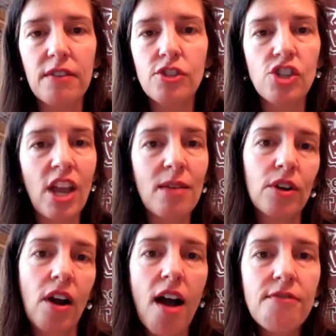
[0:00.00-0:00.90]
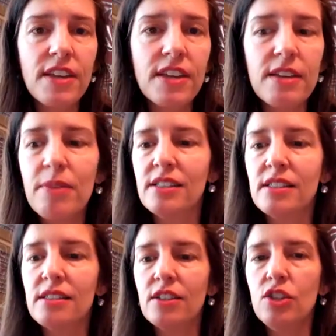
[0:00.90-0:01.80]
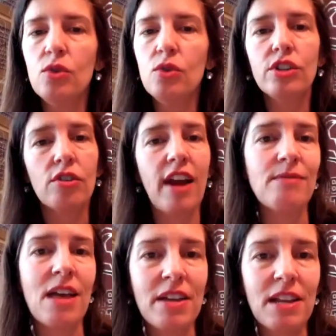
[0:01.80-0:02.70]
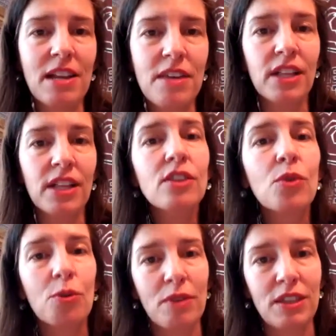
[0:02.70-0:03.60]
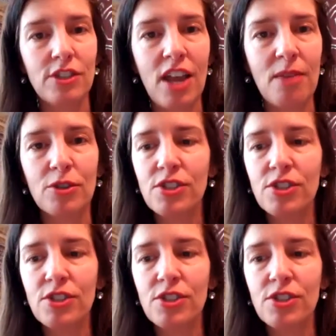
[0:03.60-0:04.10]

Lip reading: chamber coffee because you couldn't cram that many people in the room at the chamber.